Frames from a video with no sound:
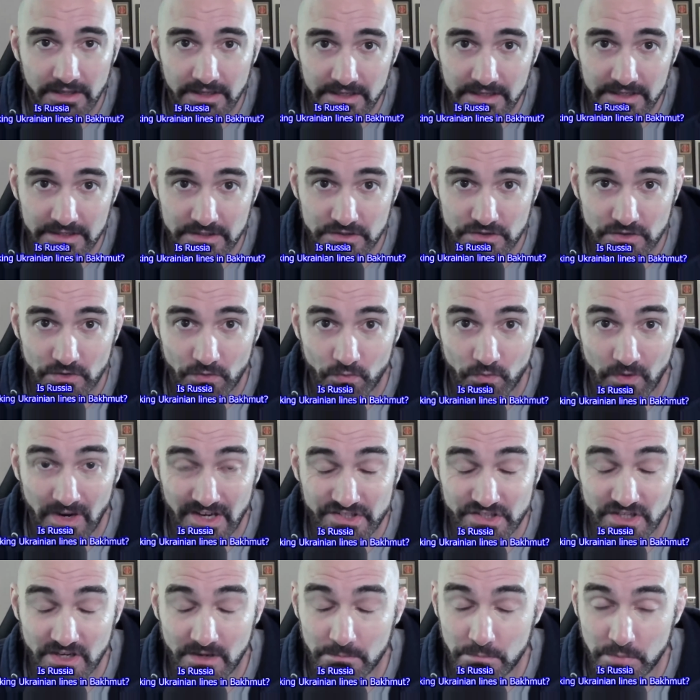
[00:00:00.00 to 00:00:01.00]
Is
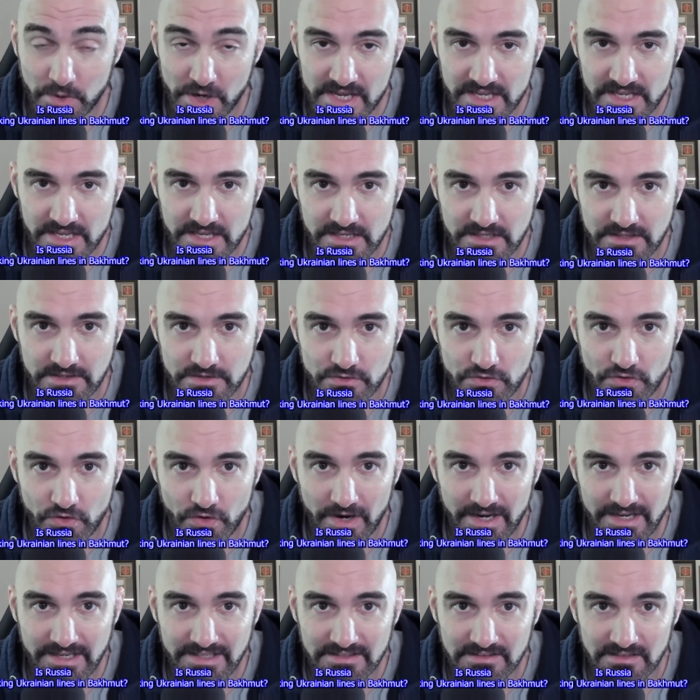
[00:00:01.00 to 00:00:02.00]
Russia breaking
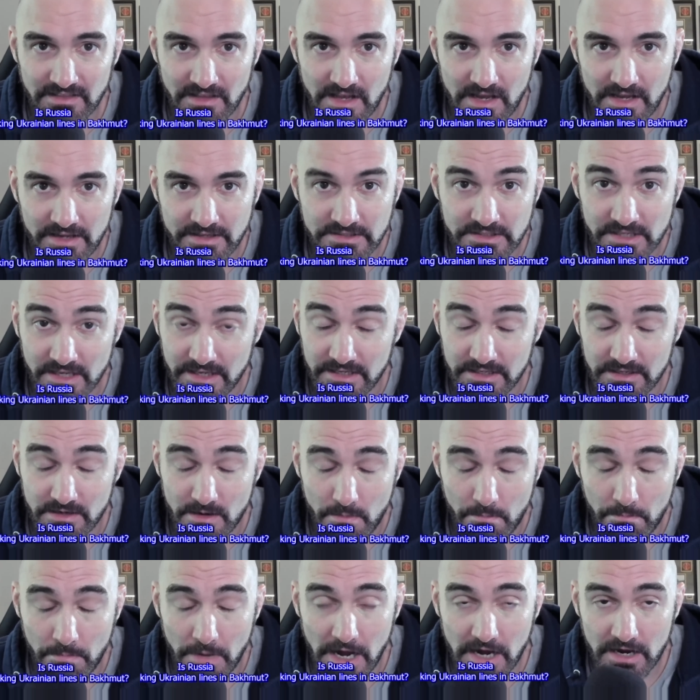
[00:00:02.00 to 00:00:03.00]
Ukrainian lines in
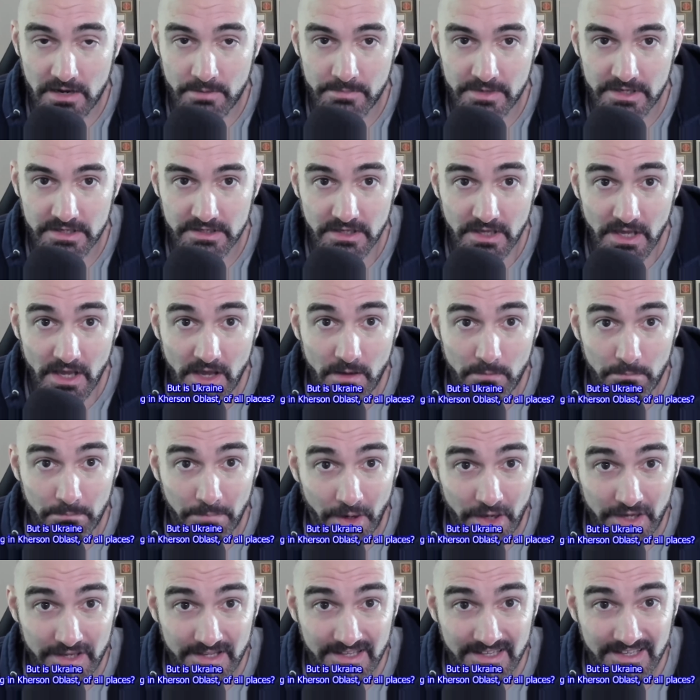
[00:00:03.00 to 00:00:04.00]
Bakhmut?
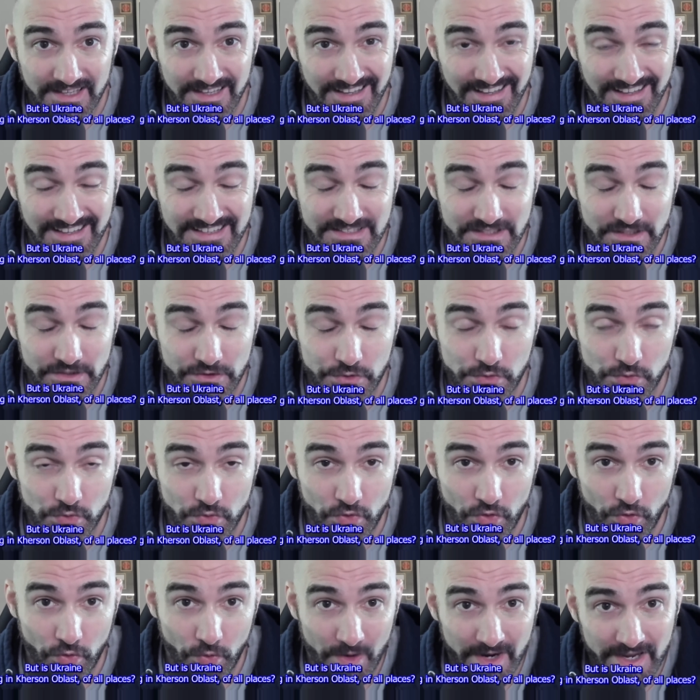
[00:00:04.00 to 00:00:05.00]
But is
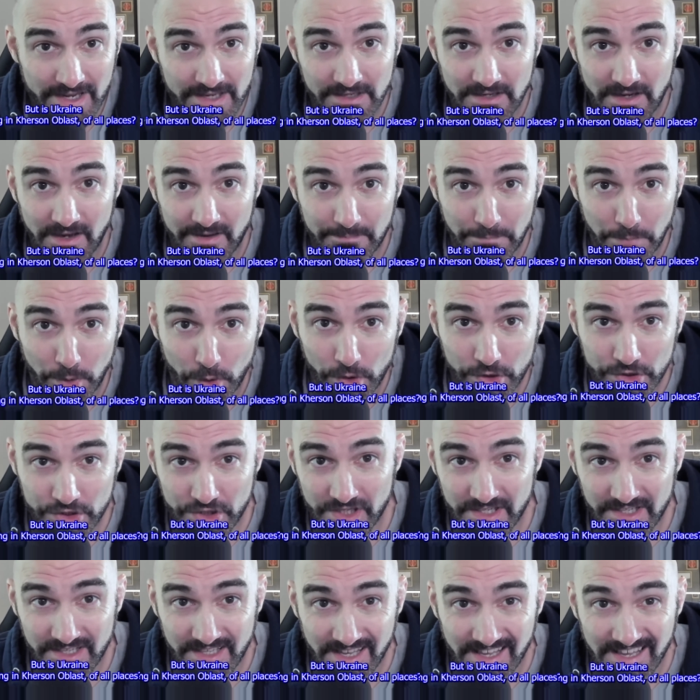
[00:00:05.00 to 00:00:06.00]
Ukraine
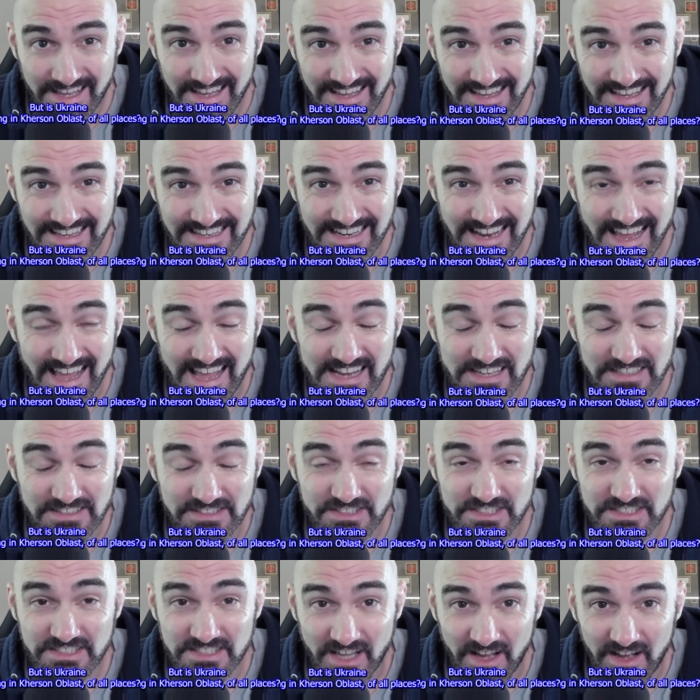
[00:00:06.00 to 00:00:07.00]
pushing in
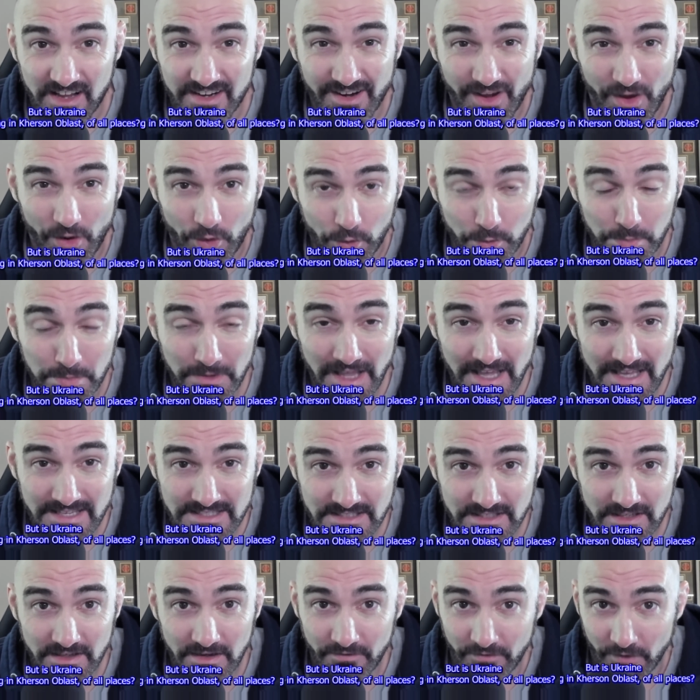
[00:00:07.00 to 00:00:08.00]
Kherson
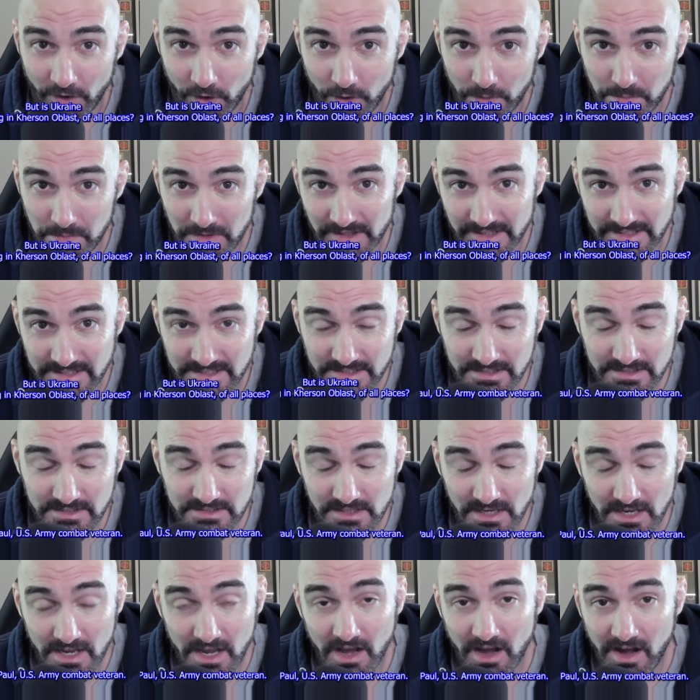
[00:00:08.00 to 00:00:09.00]
Oblast of all places?
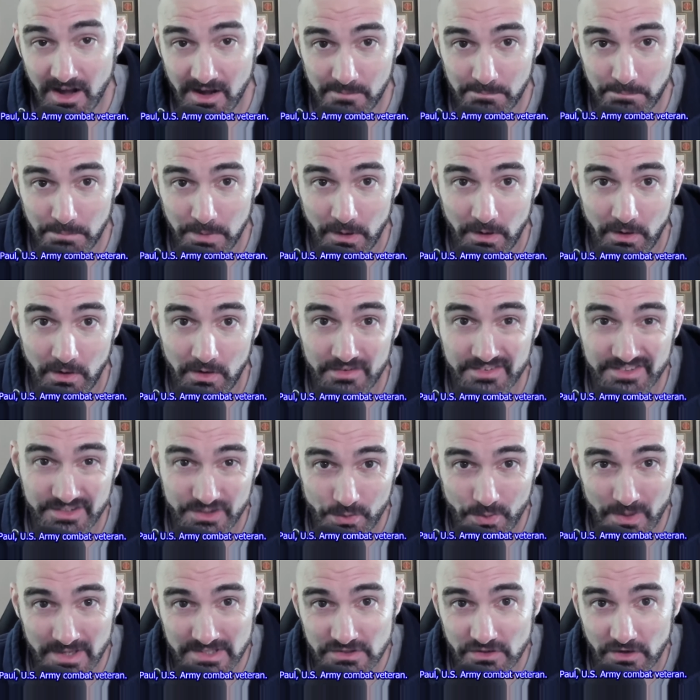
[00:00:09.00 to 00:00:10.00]
I'm Paul,
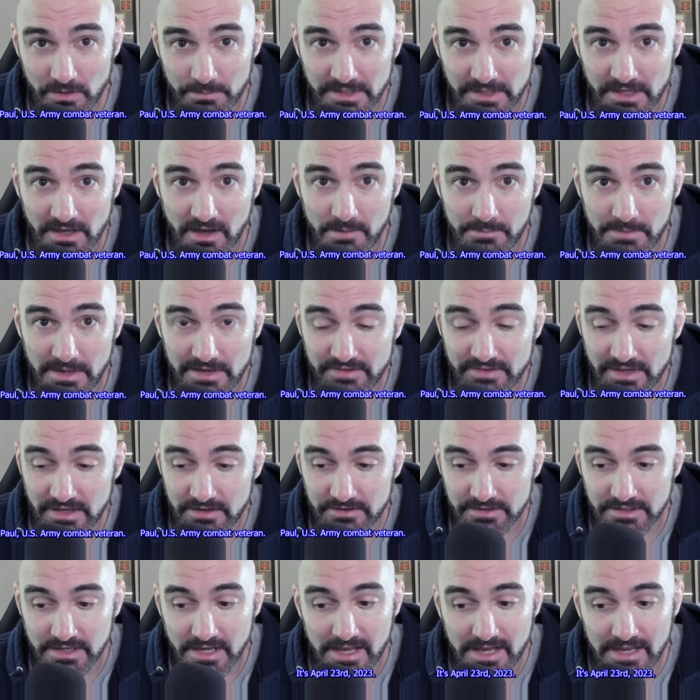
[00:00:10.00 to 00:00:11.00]
U.S. Army combat
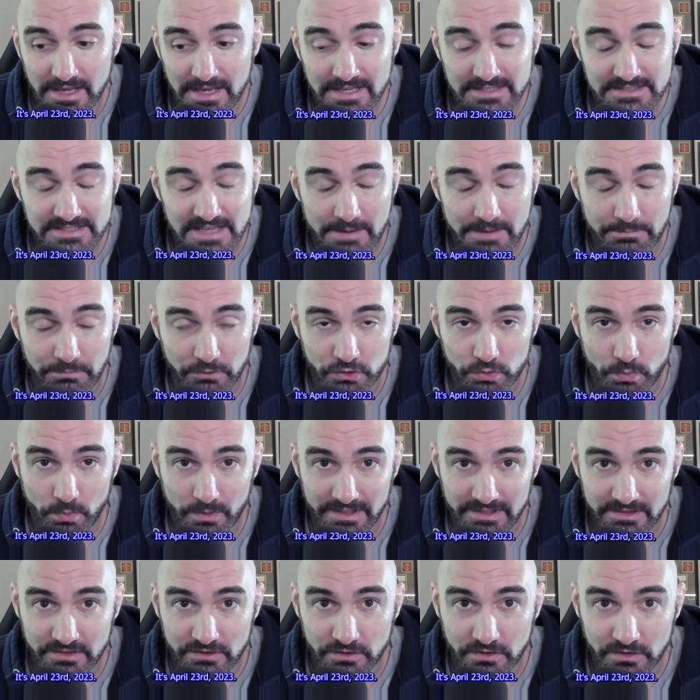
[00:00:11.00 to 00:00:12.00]
veteran. It's April
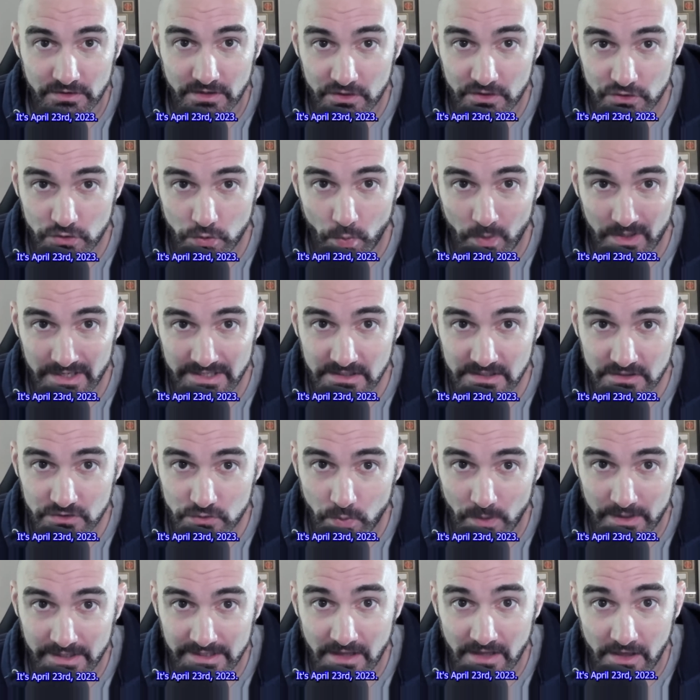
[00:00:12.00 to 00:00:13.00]
23rd,
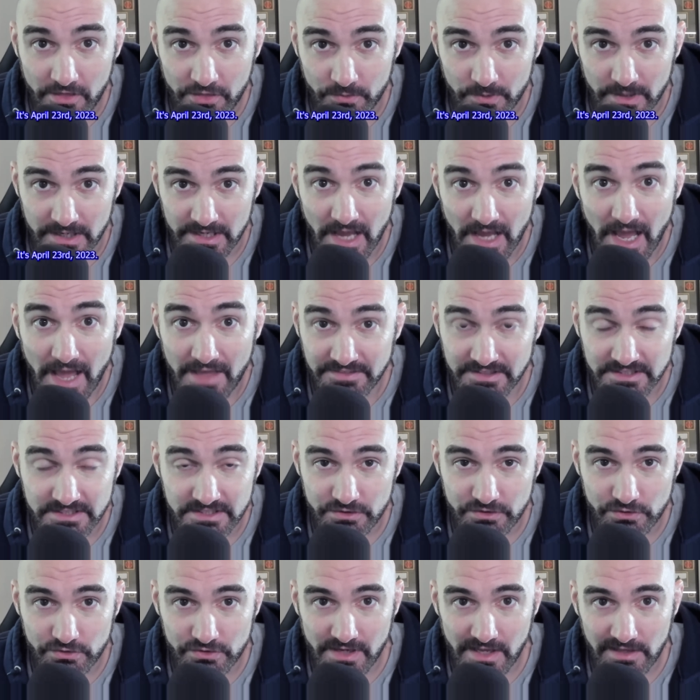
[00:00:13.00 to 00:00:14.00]
2023. This
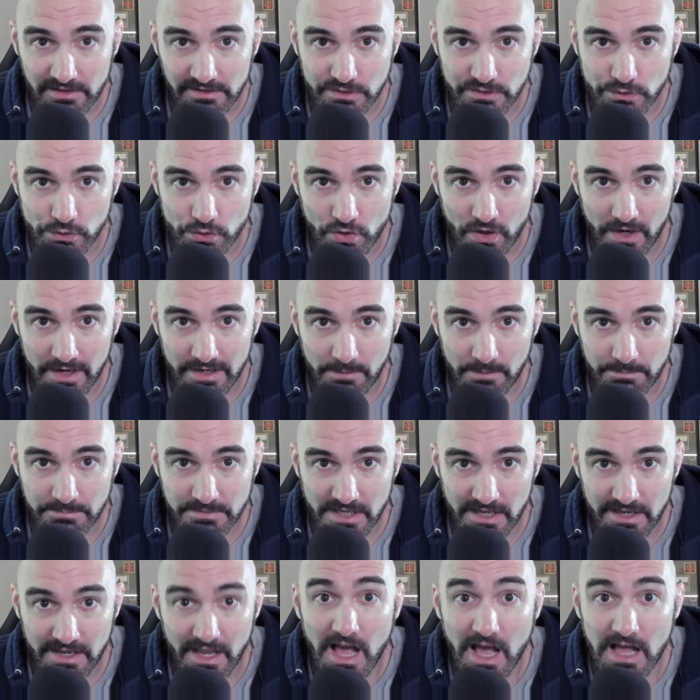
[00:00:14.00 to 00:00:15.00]
is your daily Ukraine
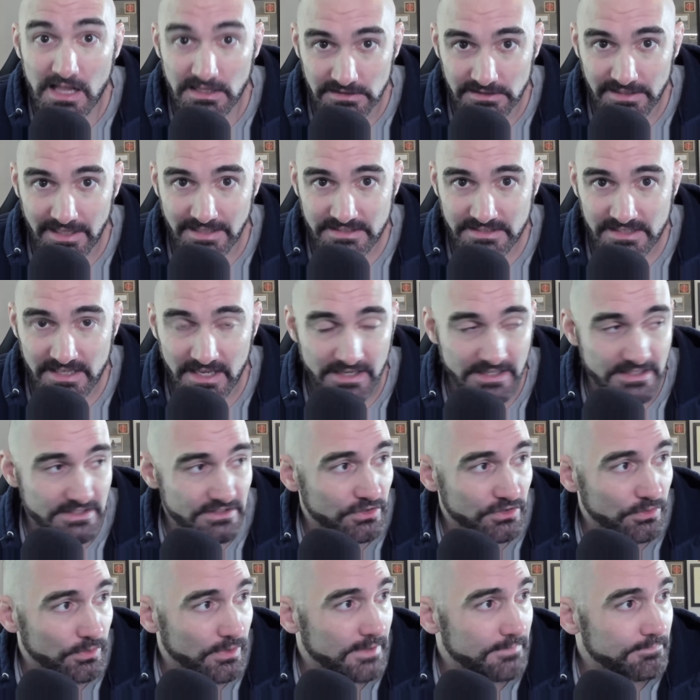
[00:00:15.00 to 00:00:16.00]
update. Let's get
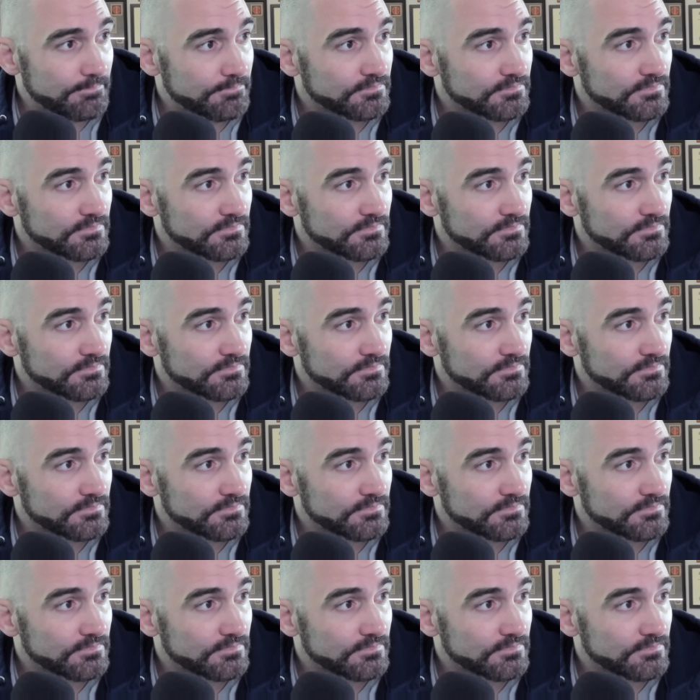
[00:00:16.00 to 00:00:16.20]
into it.